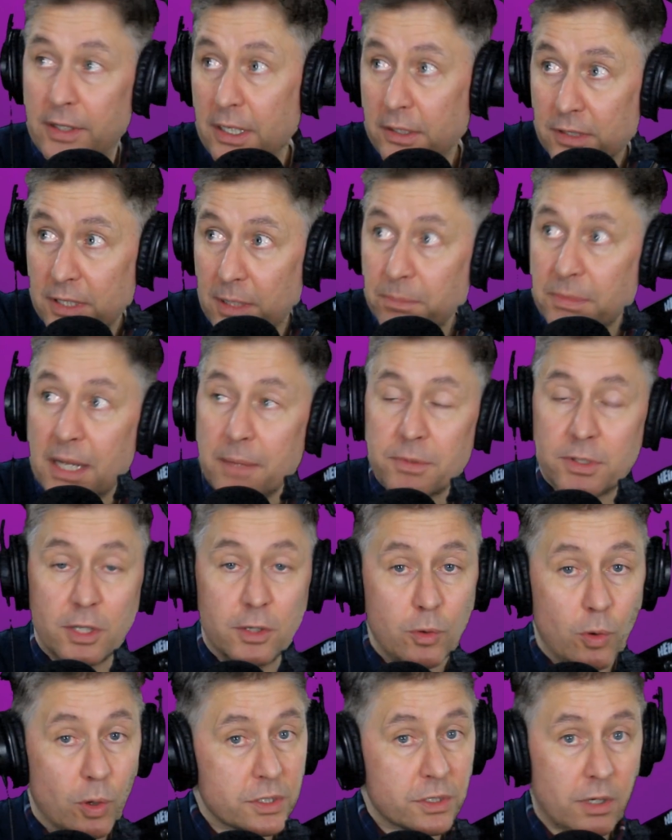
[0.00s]
Now, sometimes the
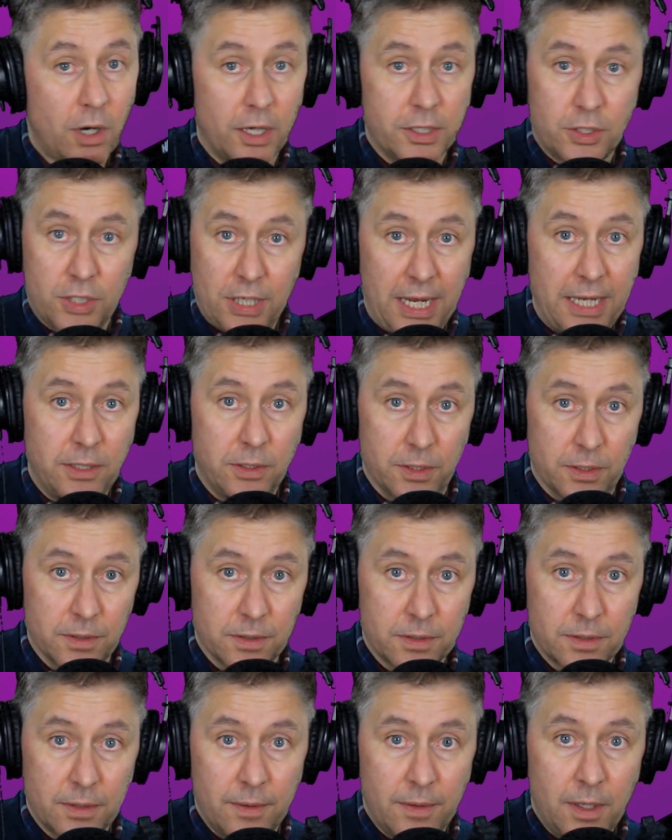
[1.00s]
North Star
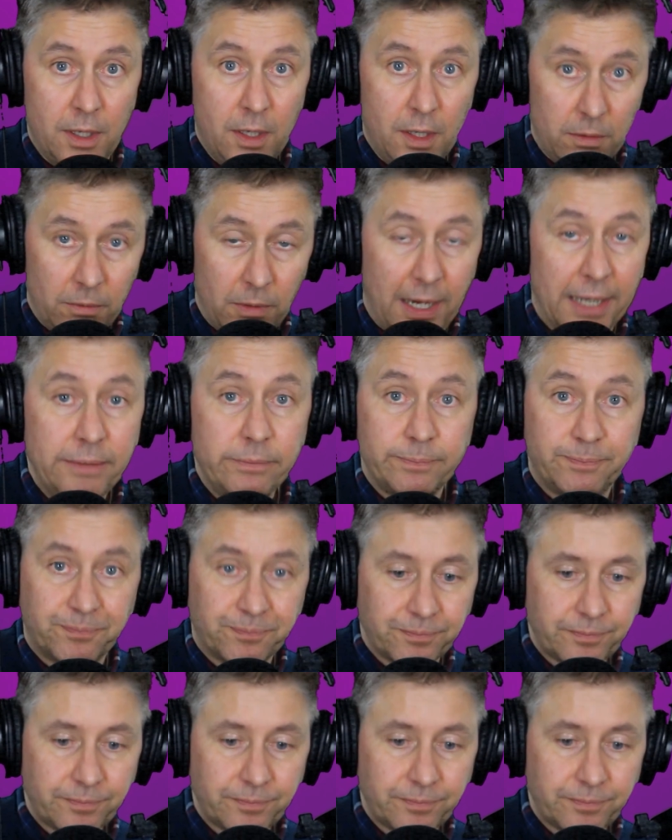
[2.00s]
changes, right?